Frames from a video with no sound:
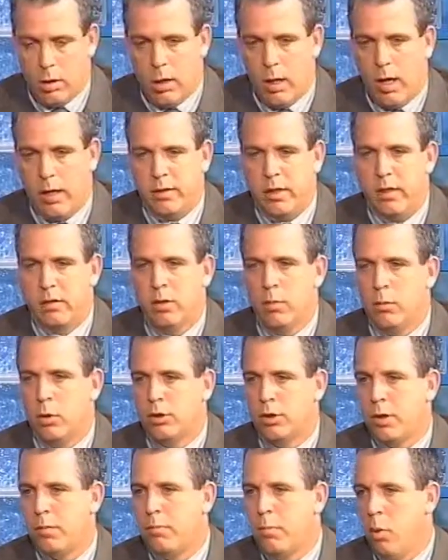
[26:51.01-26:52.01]
I think the
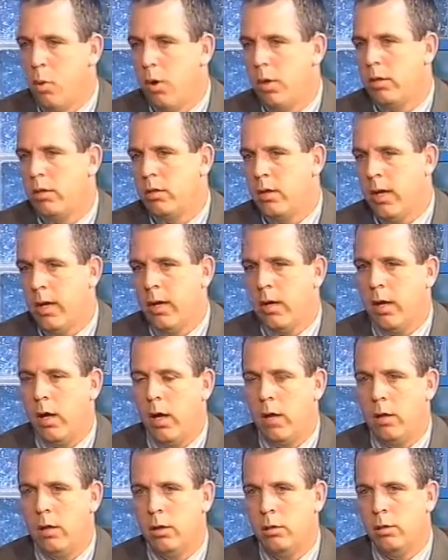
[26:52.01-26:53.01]
most important thing,
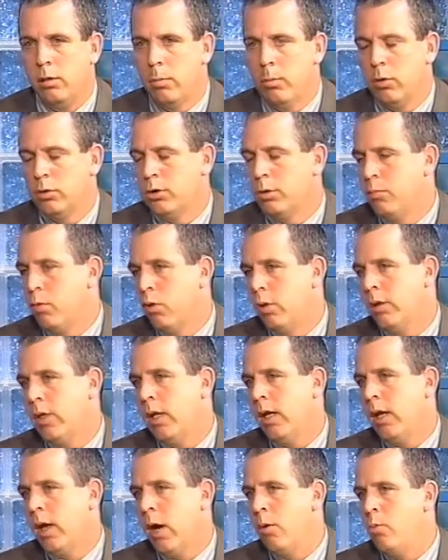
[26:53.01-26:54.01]
and the most important
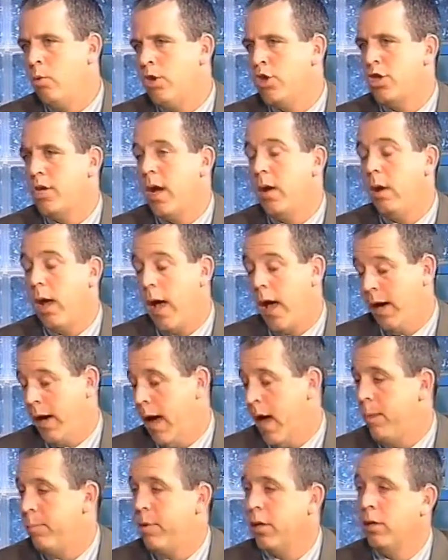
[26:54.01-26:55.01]
thing that I wish had
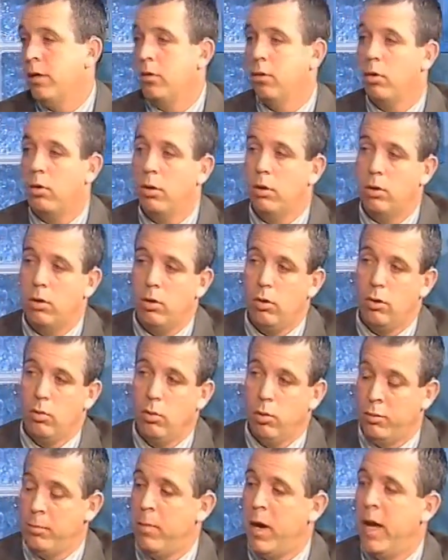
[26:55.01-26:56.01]
happened
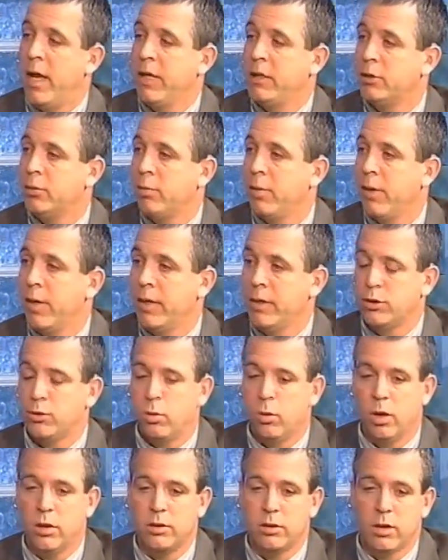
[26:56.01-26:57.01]
with my
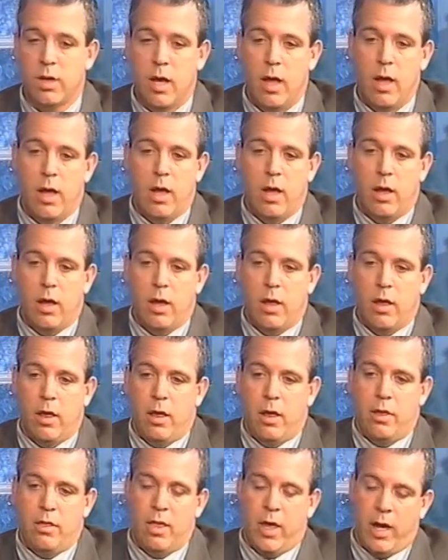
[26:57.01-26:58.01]
experience was
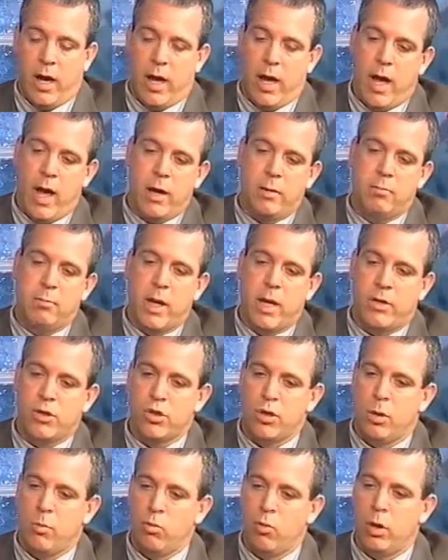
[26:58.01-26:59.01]
that I had met
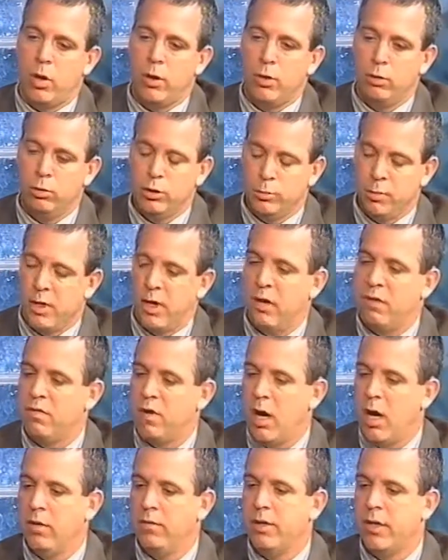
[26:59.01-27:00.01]
someone who's been
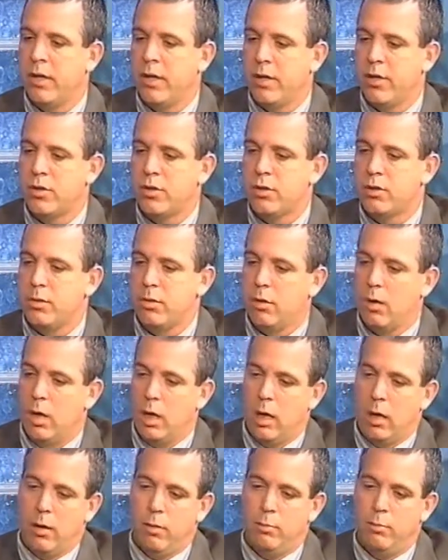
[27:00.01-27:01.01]
involved in this
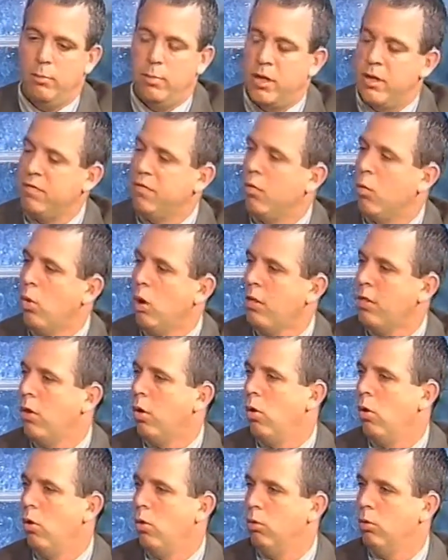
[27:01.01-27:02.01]
before
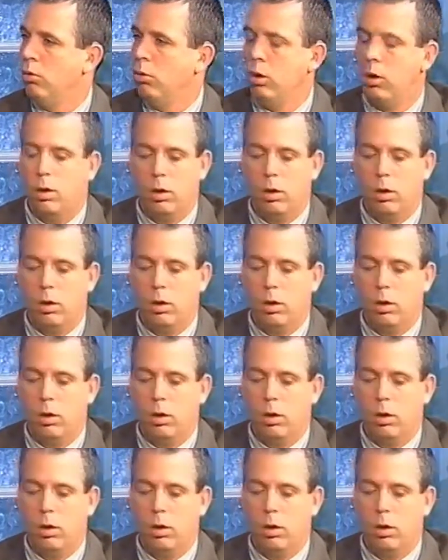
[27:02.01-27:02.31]
the whole